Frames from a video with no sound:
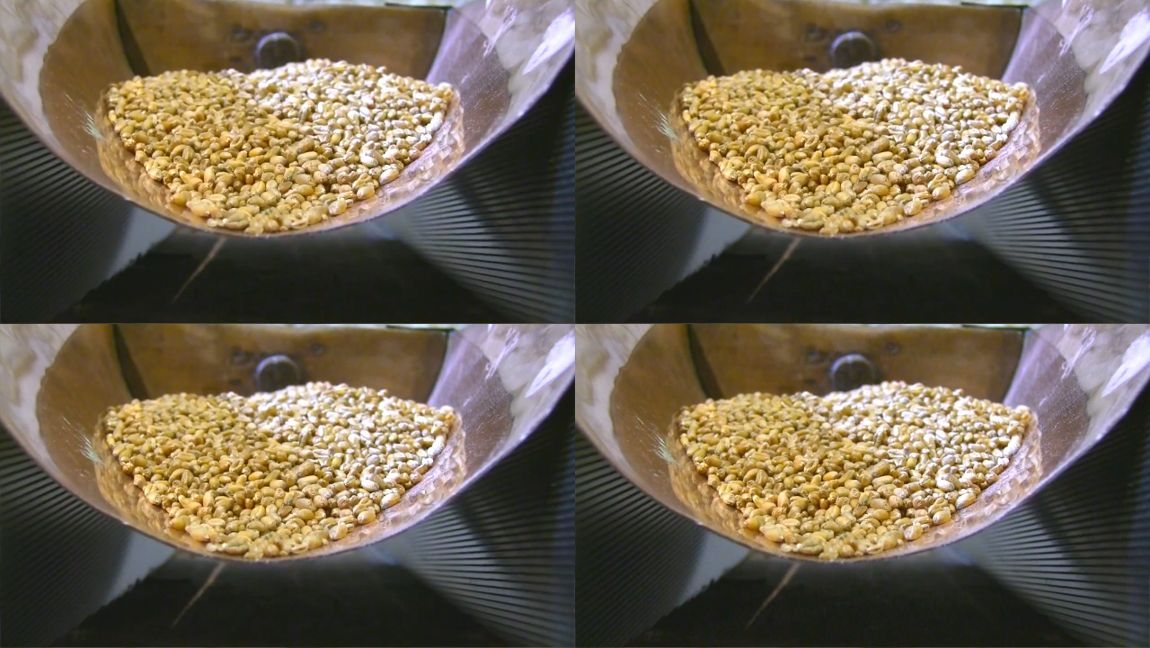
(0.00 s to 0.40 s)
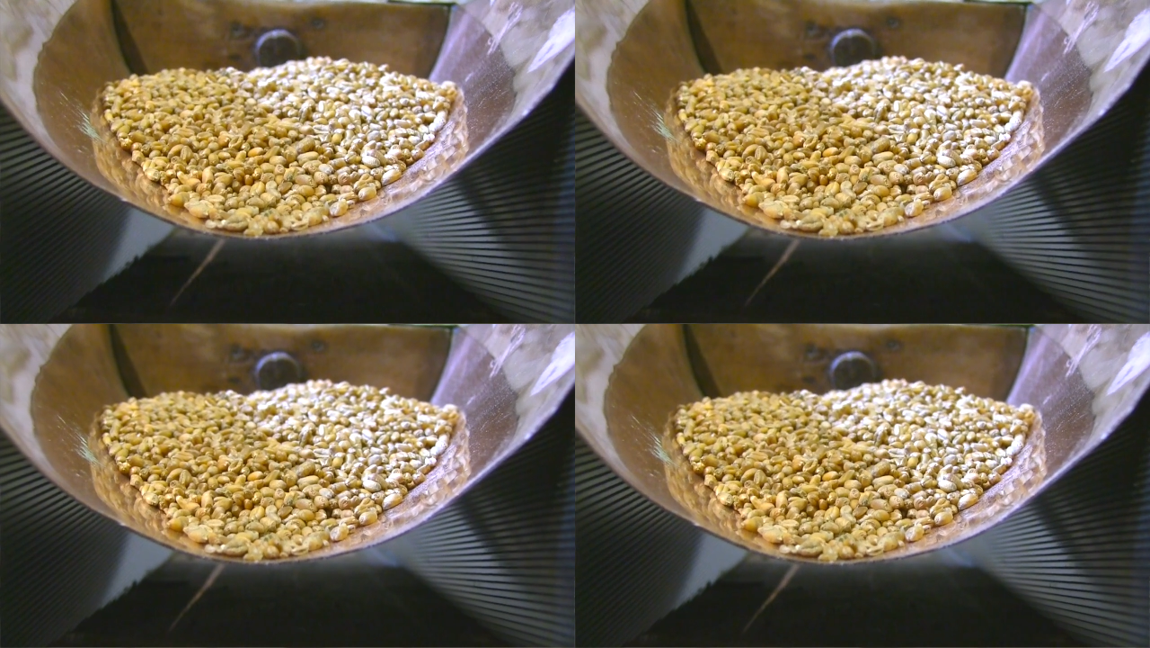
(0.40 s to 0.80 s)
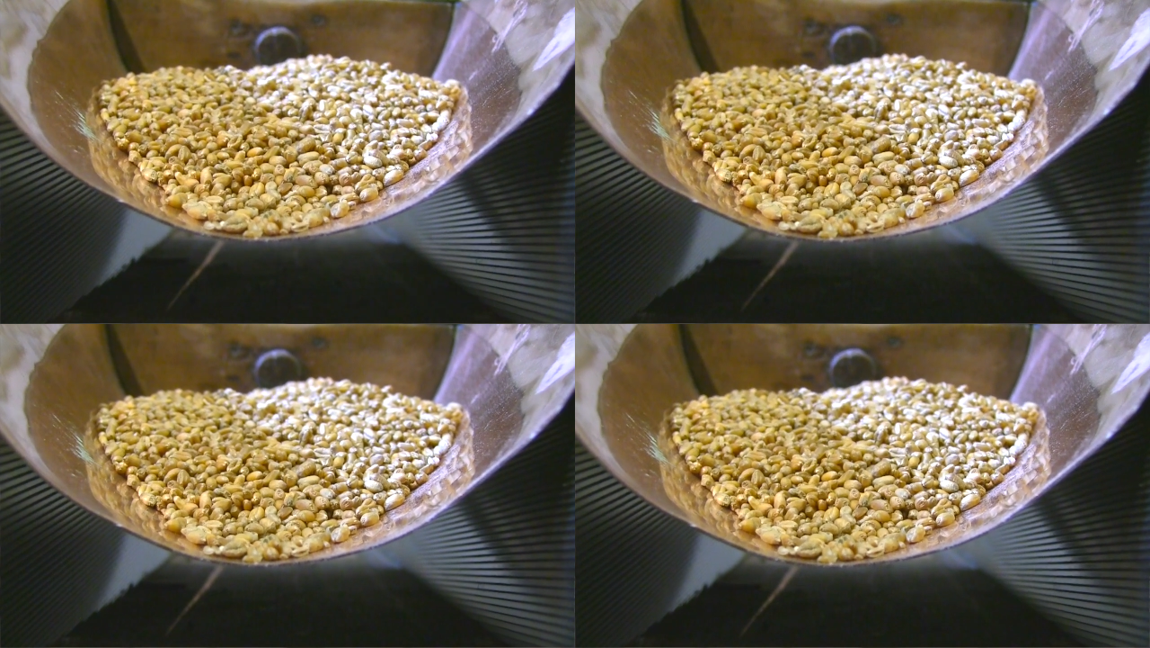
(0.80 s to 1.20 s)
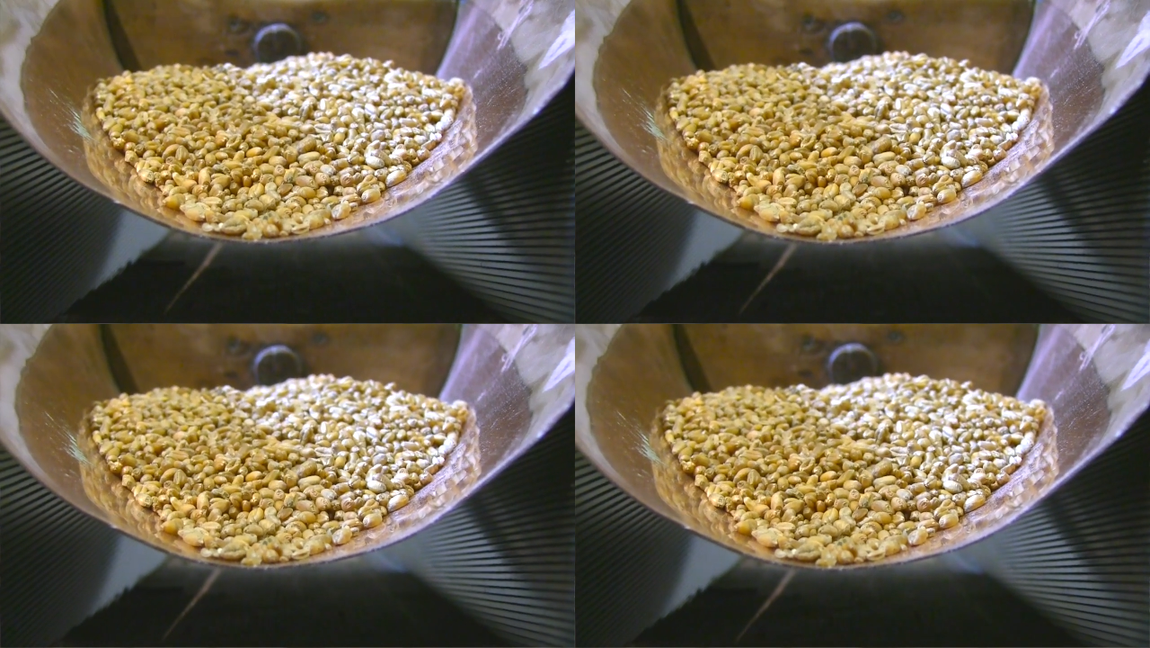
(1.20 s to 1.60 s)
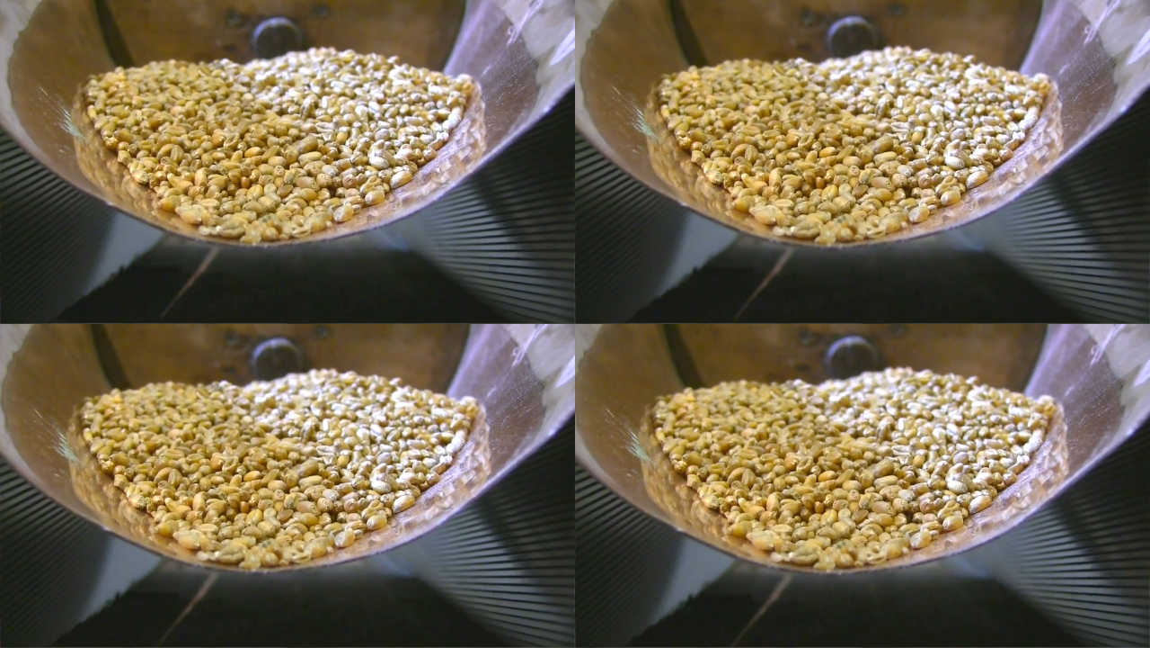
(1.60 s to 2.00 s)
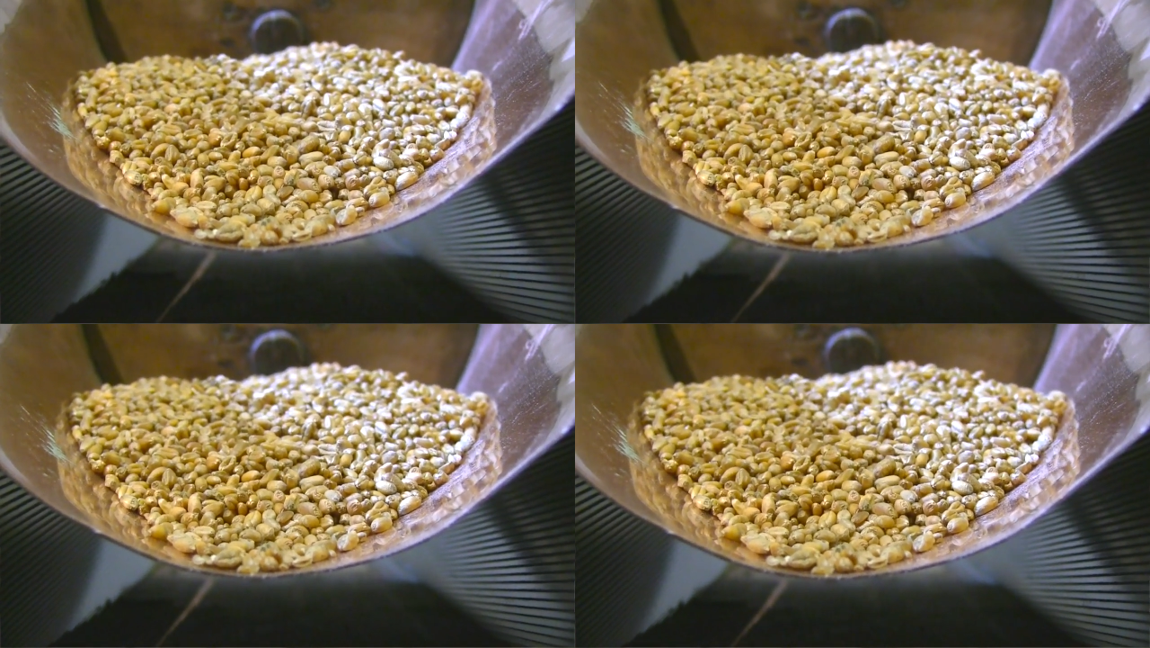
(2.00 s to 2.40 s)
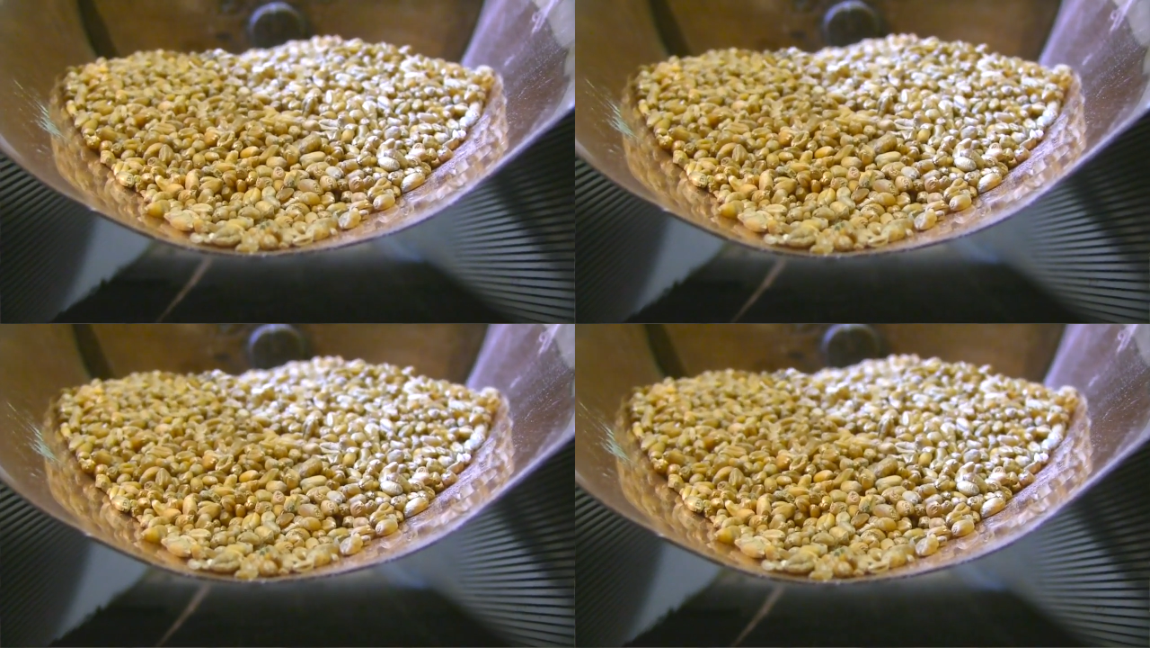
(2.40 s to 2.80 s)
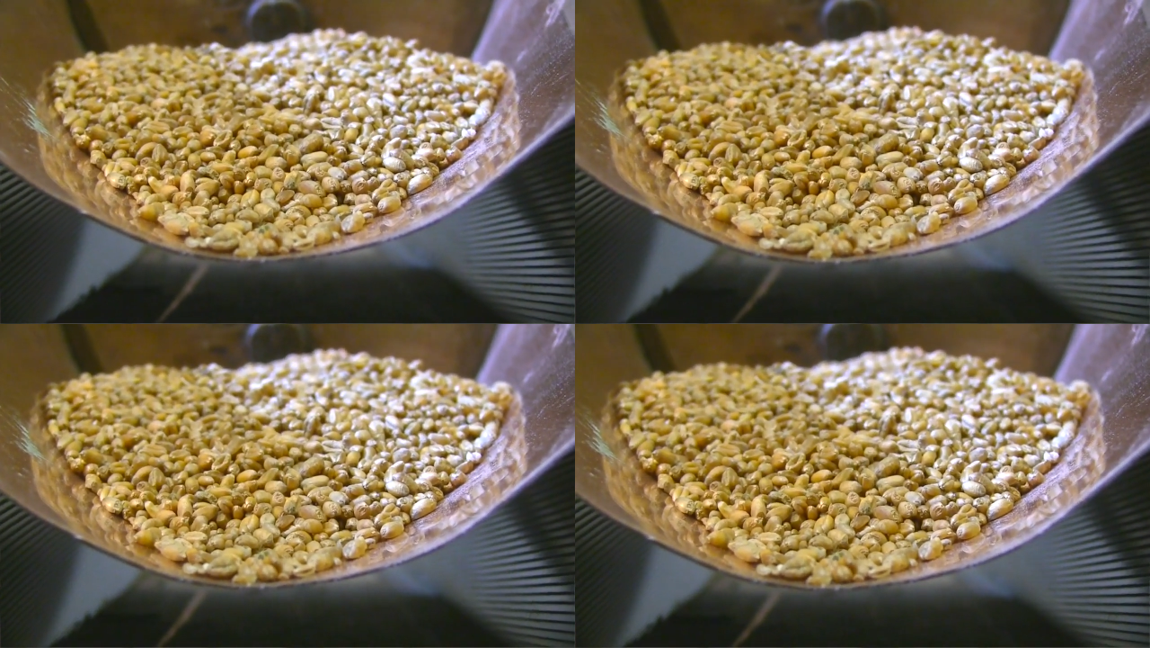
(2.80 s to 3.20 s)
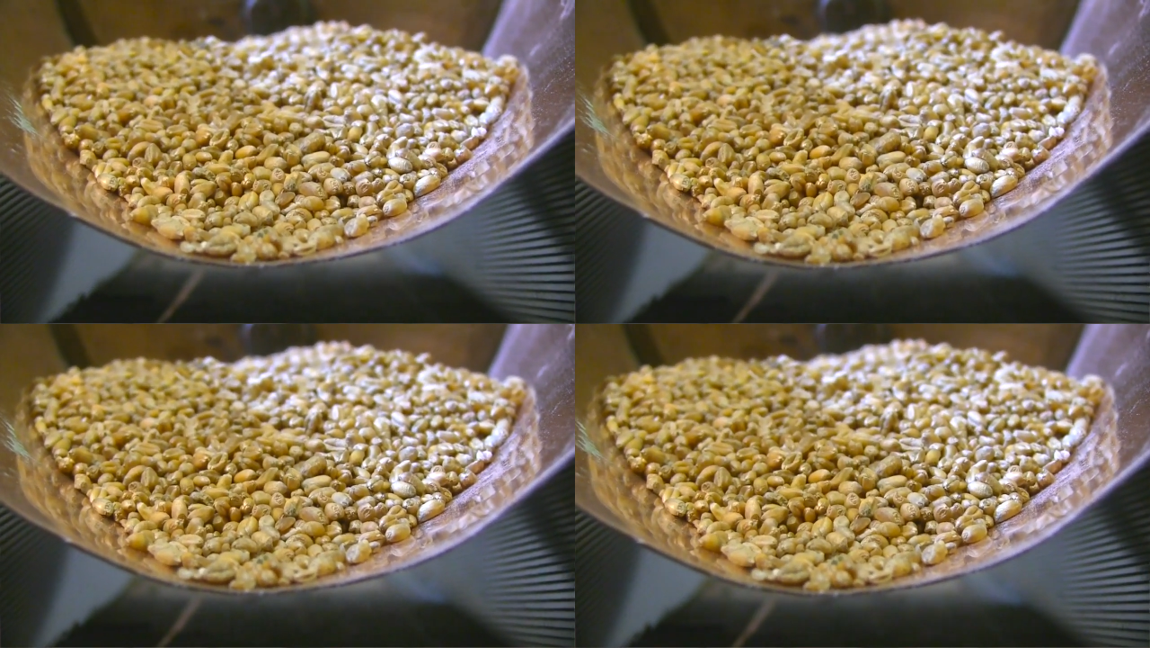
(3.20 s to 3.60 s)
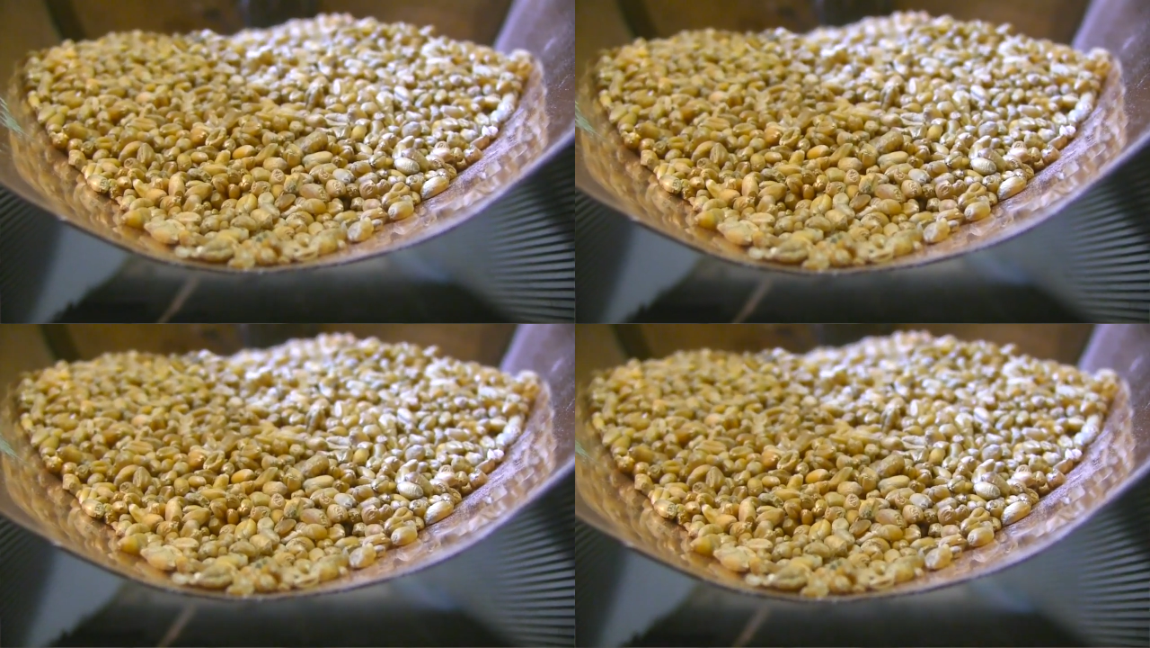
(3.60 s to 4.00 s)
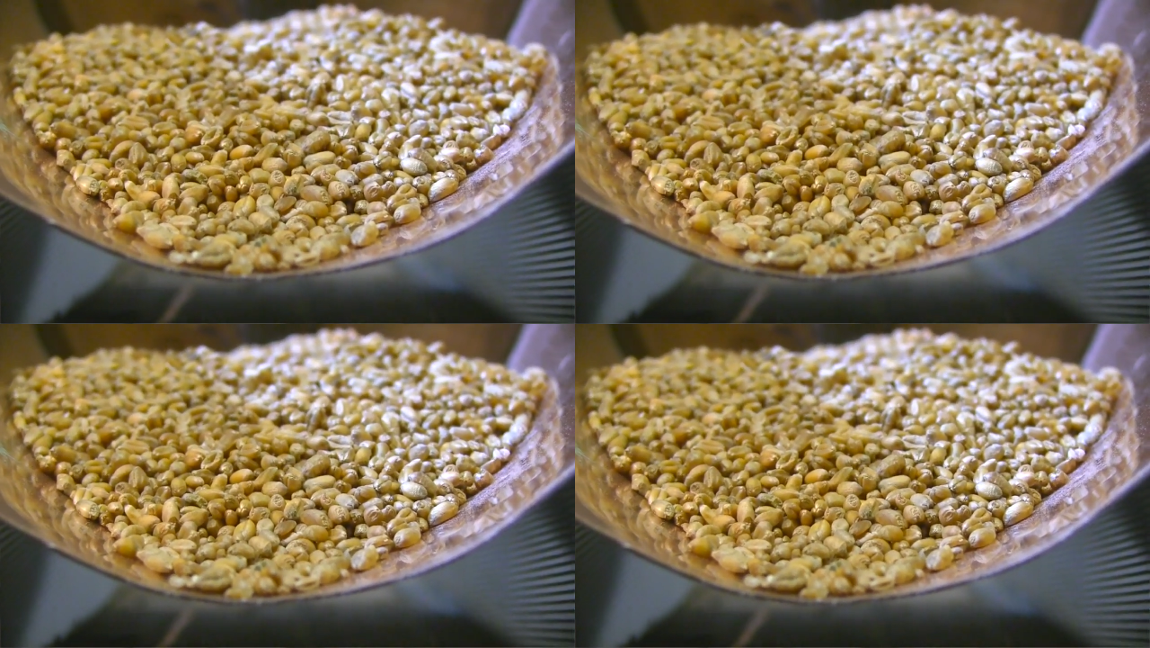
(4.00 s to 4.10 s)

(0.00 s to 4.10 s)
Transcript: No face is visible, so there are no lips to read.